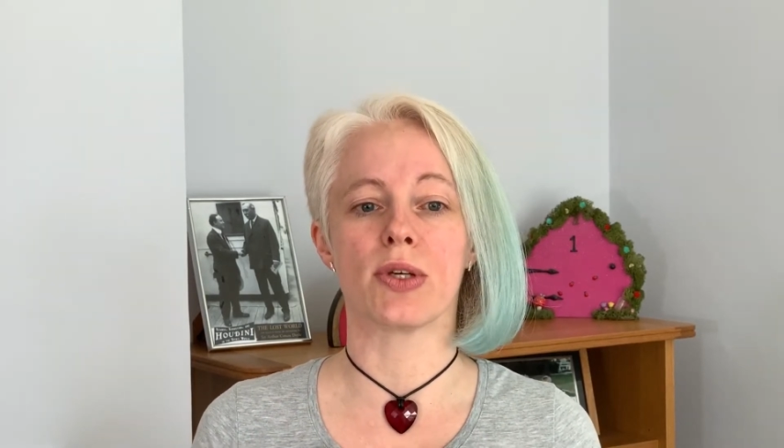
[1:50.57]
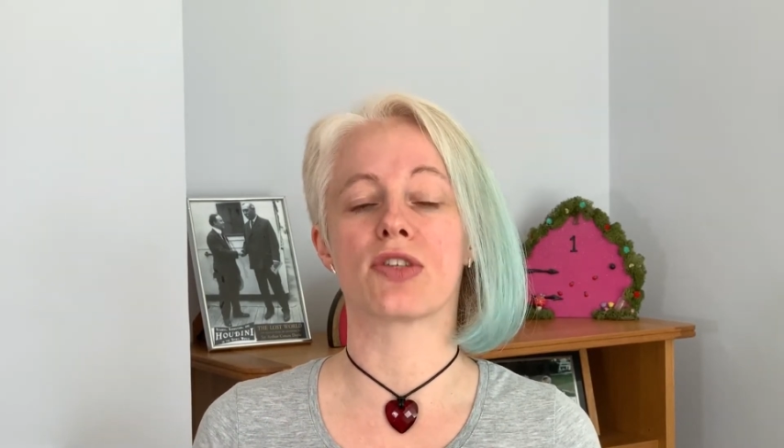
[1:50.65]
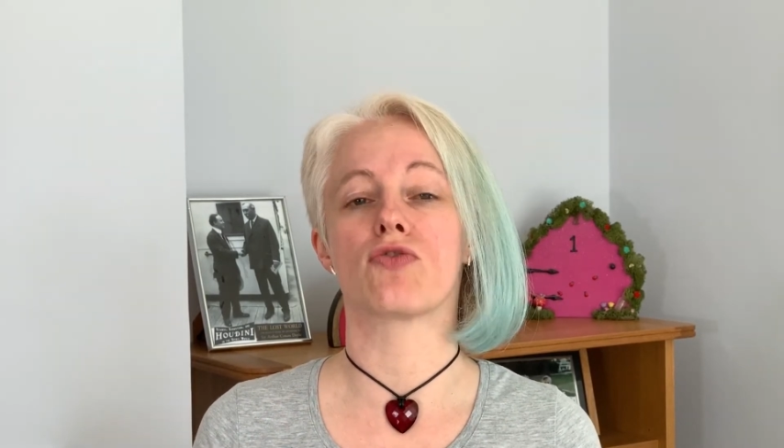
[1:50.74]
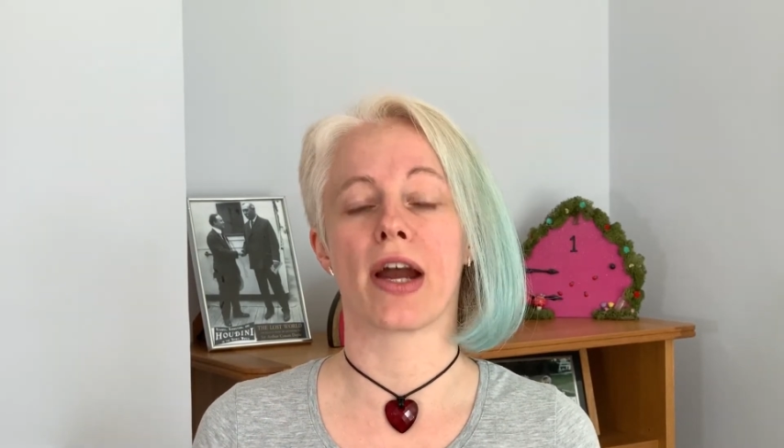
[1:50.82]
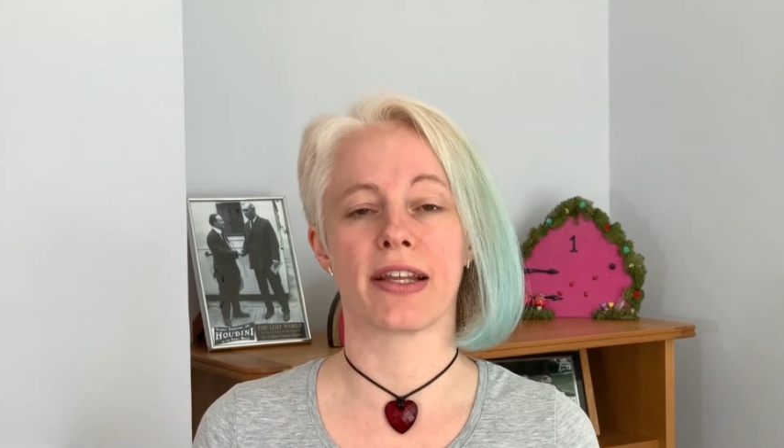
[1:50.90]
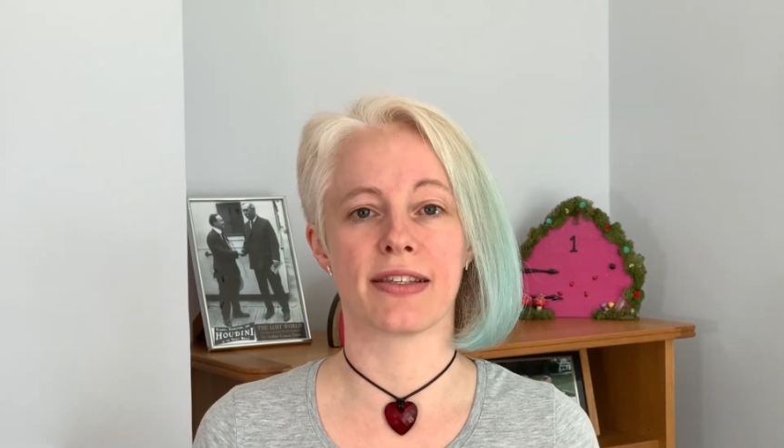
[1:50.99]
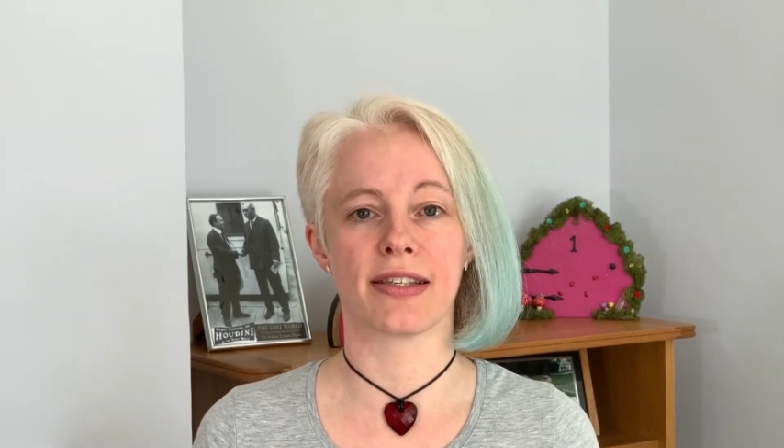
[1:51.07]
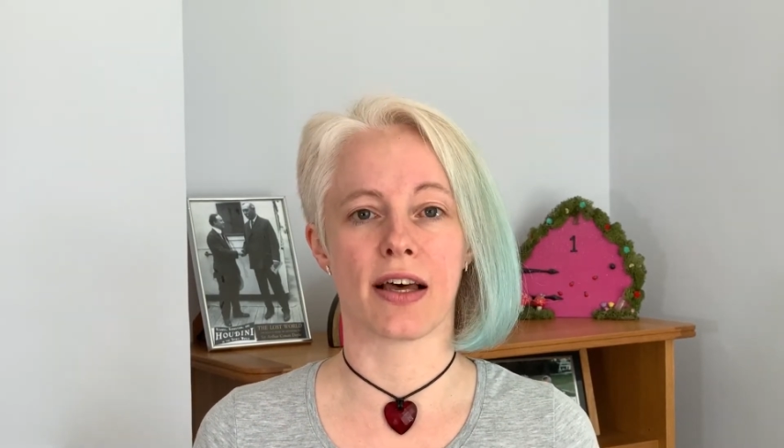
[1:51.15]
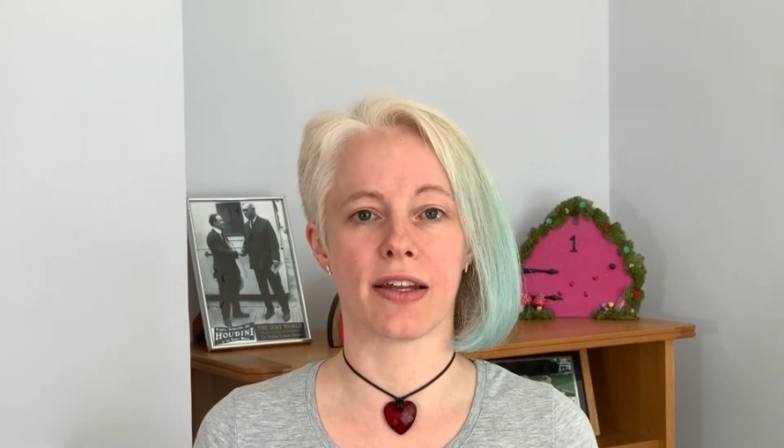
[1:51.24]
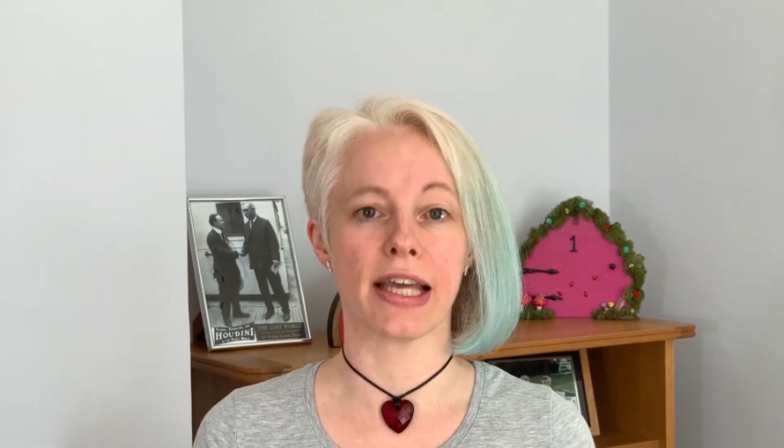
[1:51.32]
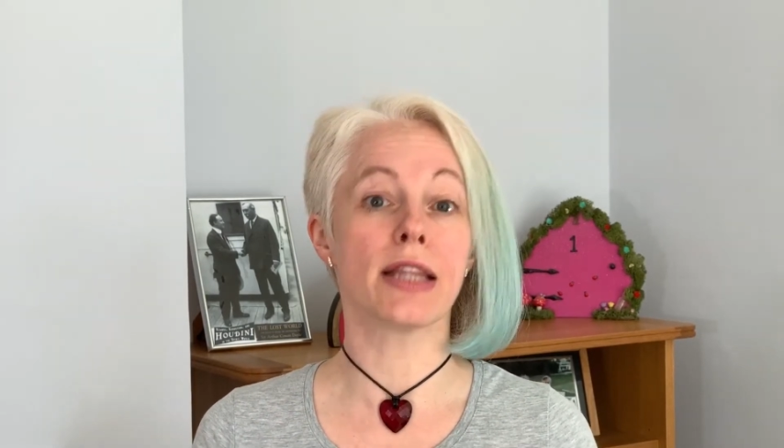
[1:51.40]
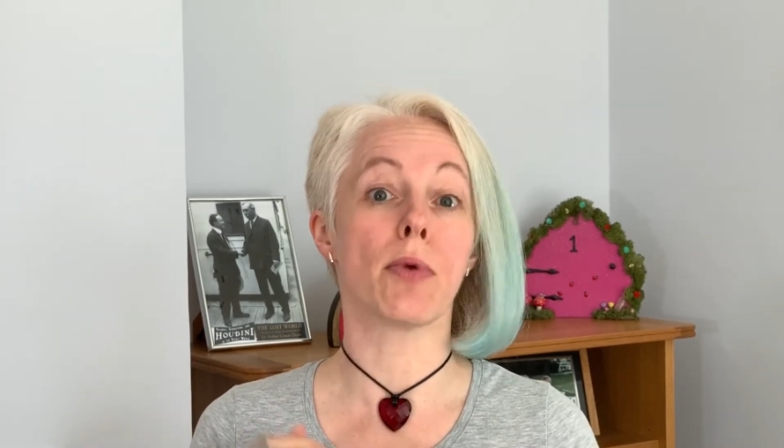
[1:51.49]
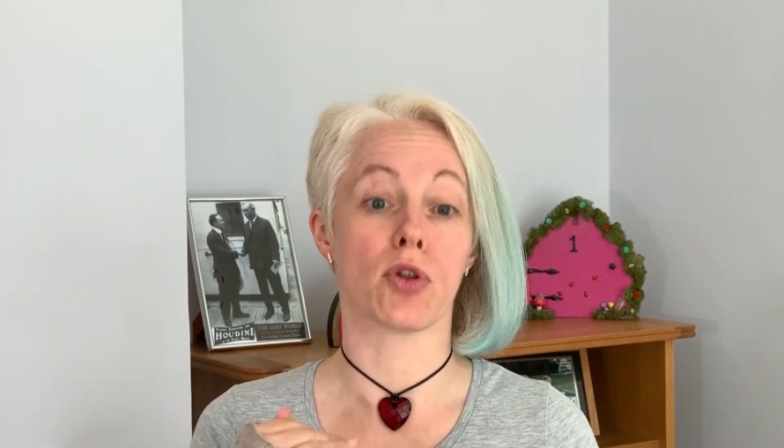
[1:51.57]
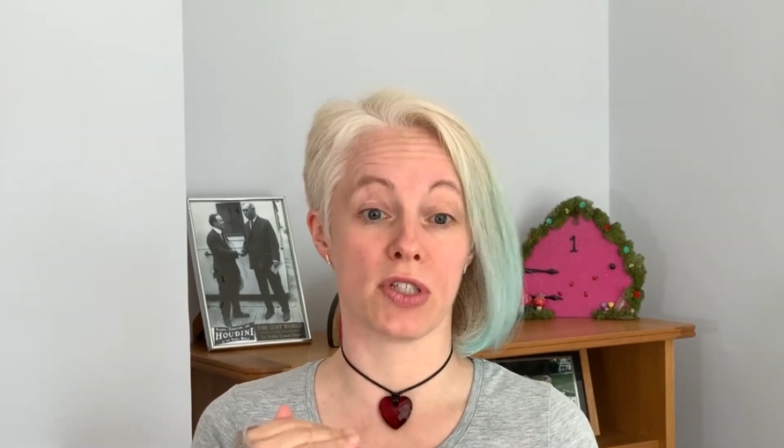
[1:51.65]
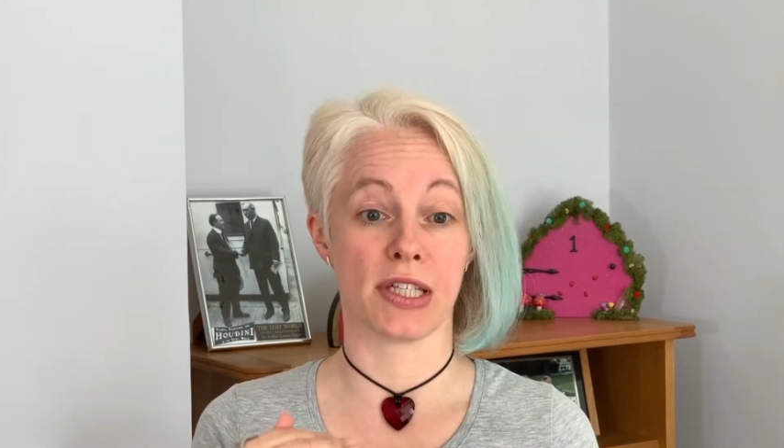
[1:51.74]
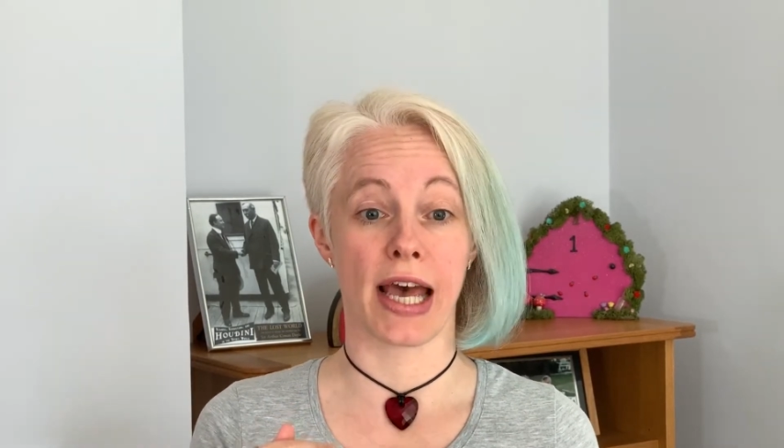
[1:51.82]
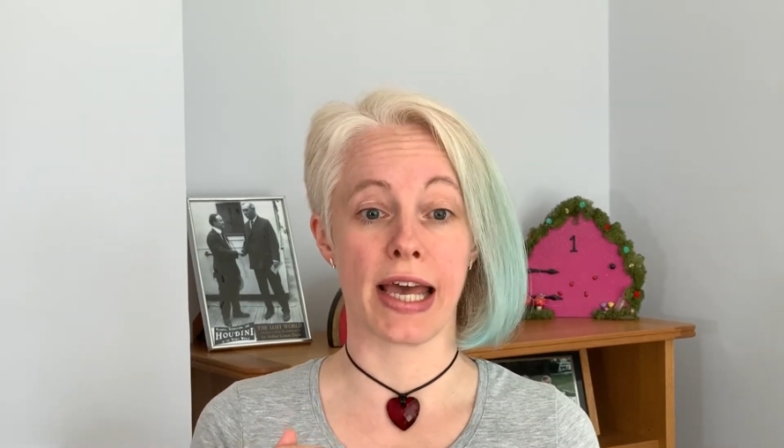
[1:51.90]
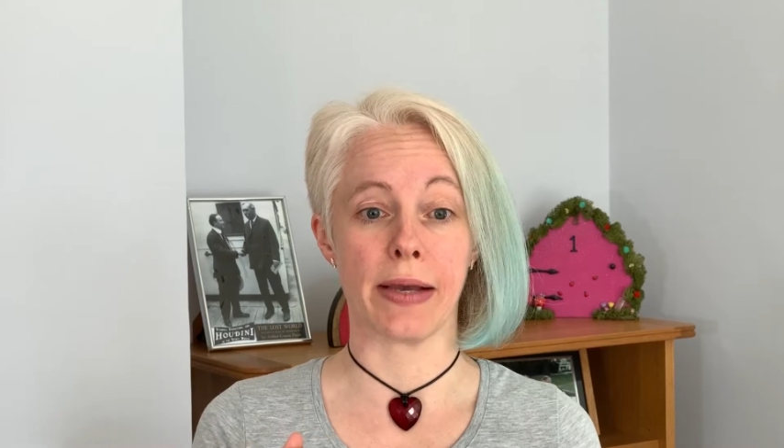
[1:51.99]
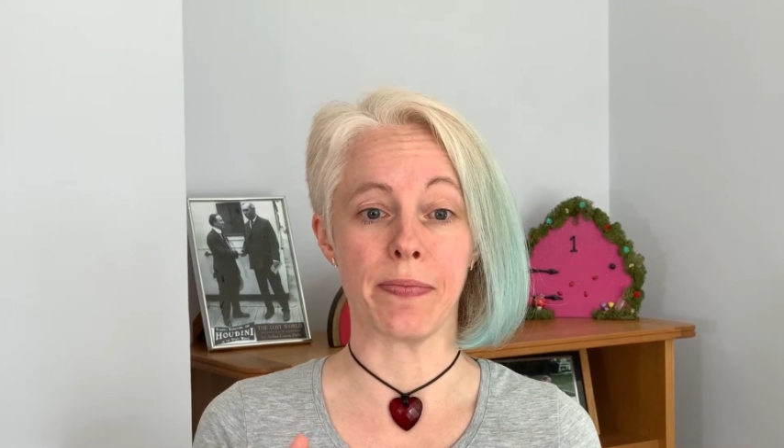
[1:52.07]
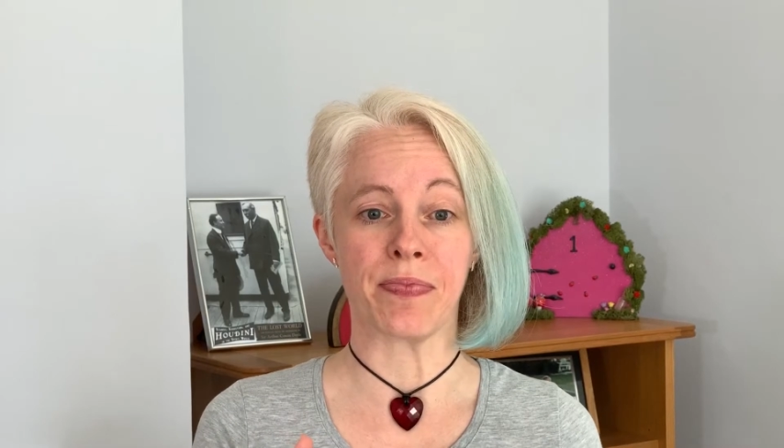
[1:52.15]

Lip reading: grandson in the modern day.